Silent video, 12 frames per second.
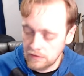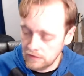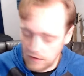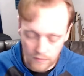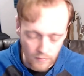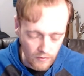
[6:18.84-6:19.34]

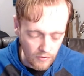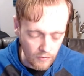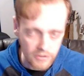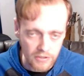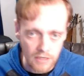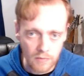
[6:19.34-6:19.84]
I
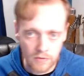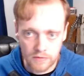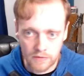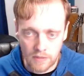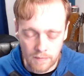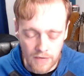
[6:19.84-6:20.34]
wish keyboards
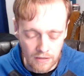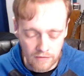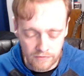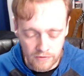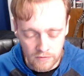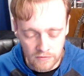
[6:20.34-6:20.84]
would come back on
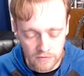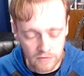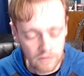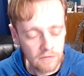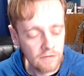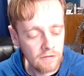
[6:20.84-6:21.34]
phones.
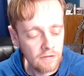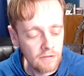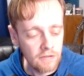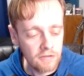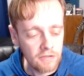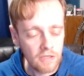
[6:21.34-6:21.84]

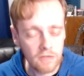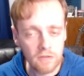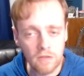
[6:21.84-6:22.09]
Check now out we the,